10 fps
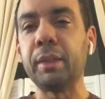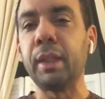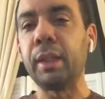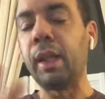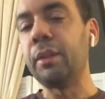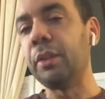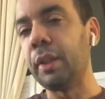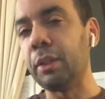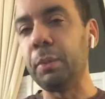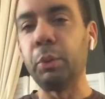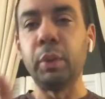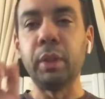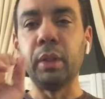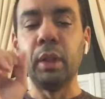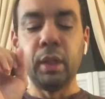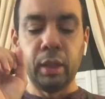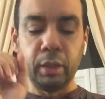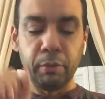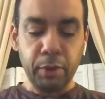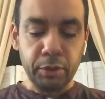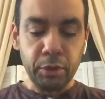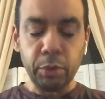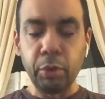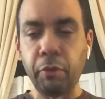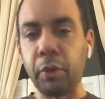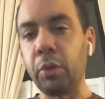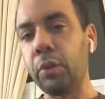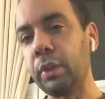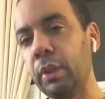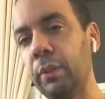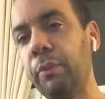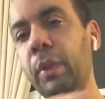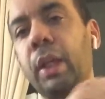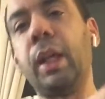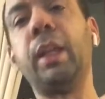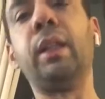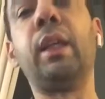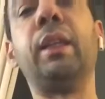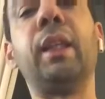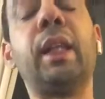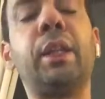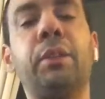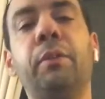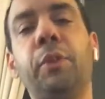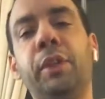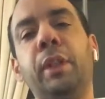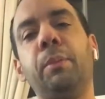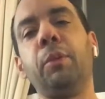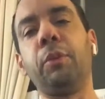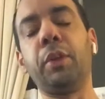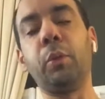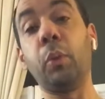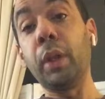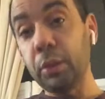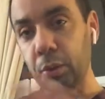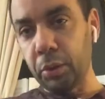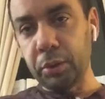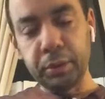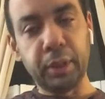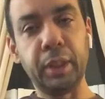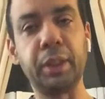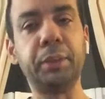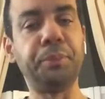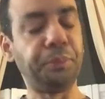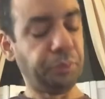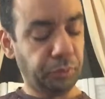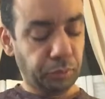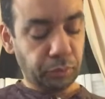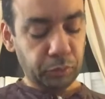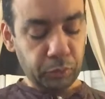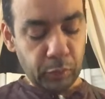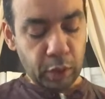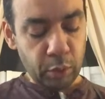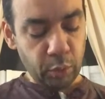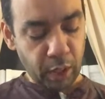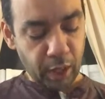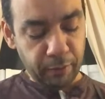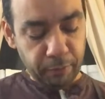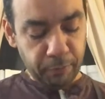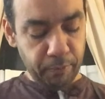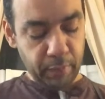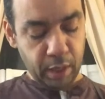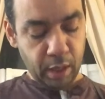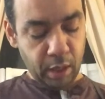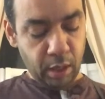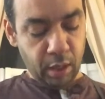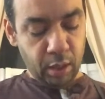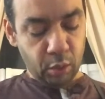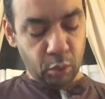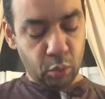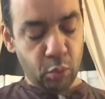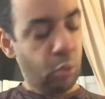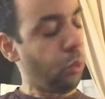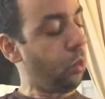line alternates between the first note of the chord and the last. For example, for the 1 chord here, you have Do,